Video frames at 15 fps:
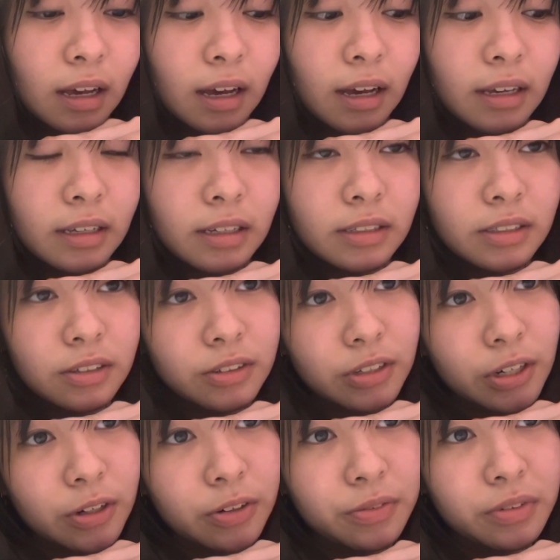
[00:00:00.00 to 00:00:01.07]
I guess I'll
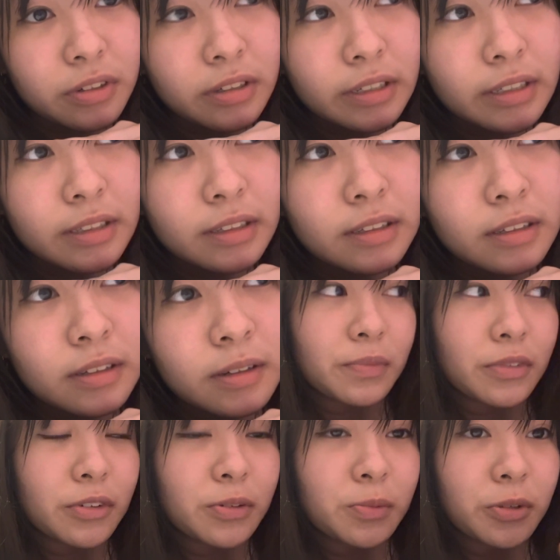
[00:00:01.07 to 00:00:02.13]
get over it
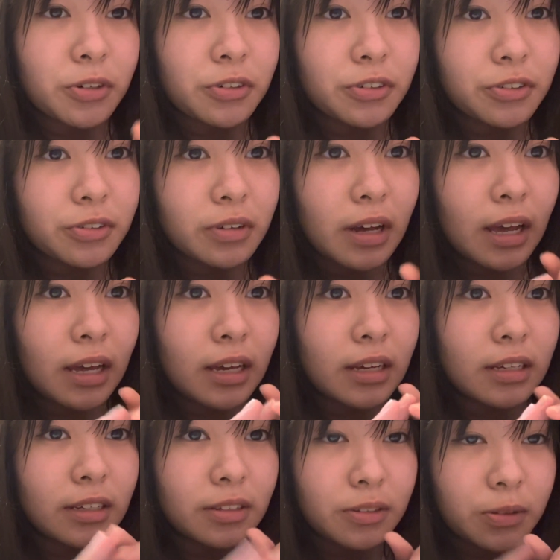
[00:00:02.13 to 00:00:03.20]
tomorrow
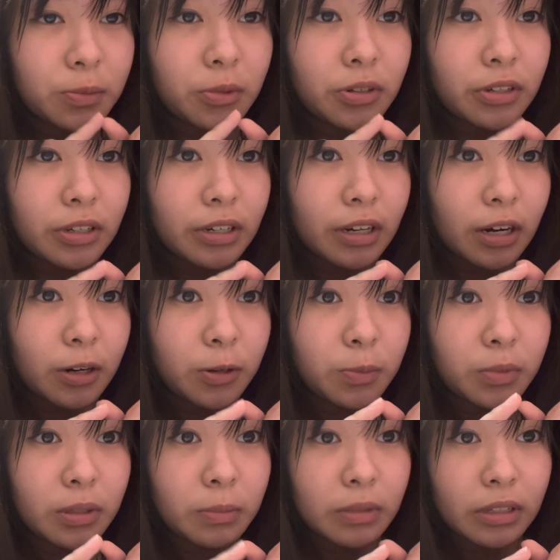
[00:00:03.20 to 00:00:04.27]
in the morning I'll
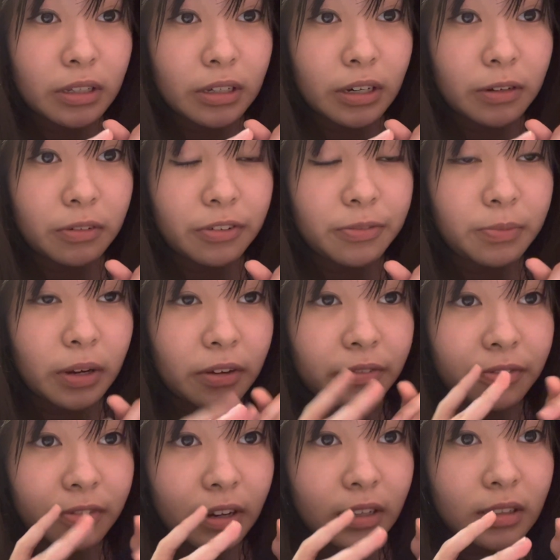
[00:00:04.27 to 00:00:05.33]
be meeting up with my
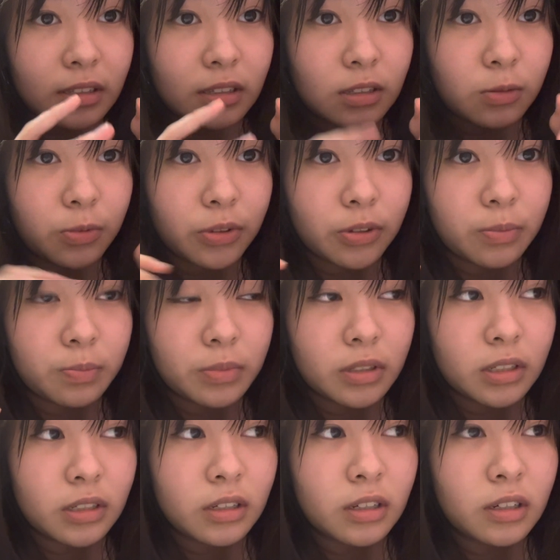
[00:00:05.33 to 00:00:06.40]
friends we'll
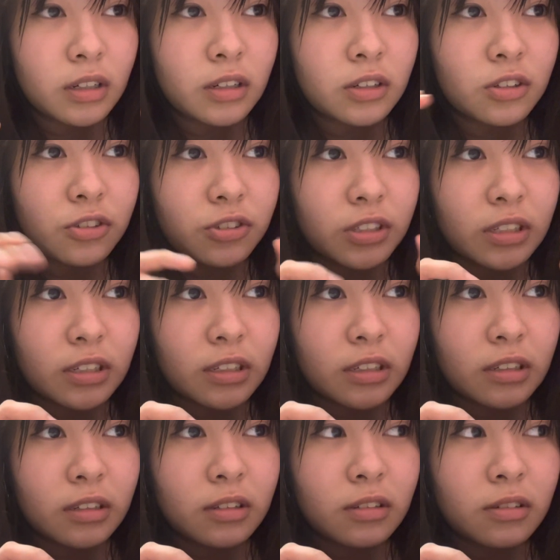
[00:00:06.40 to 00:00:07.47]
be
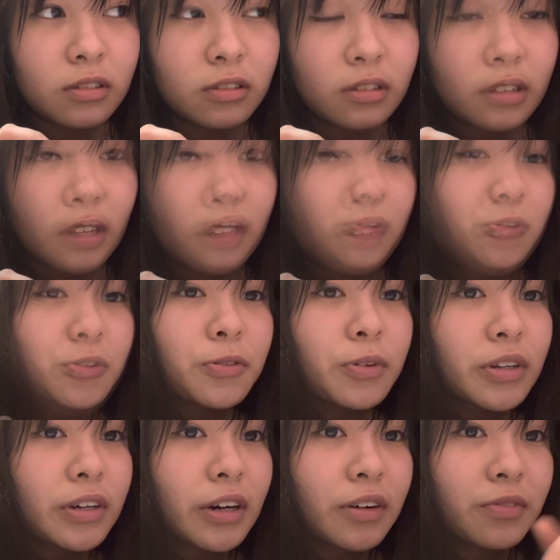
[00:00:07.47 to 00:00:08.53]
drinking together I don't know
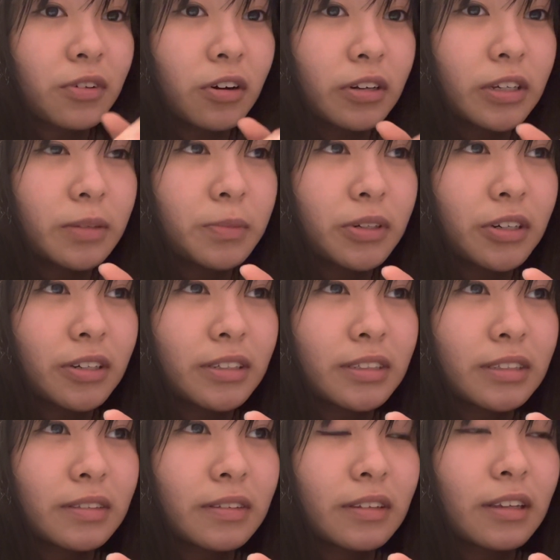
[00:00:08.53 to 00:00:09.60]
whether I'll vlog it because
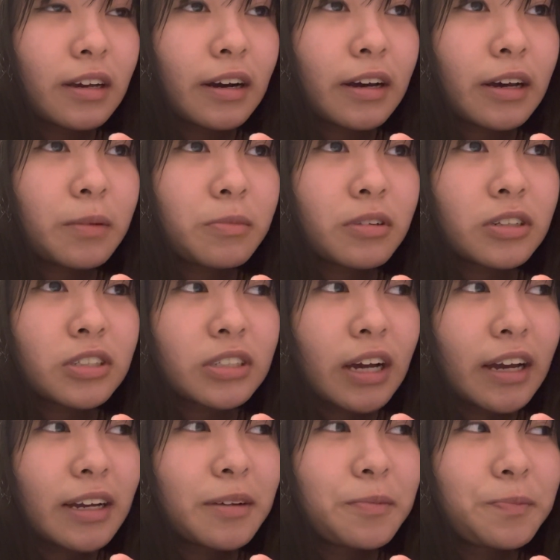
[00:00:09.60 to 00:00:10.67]
they are camera shy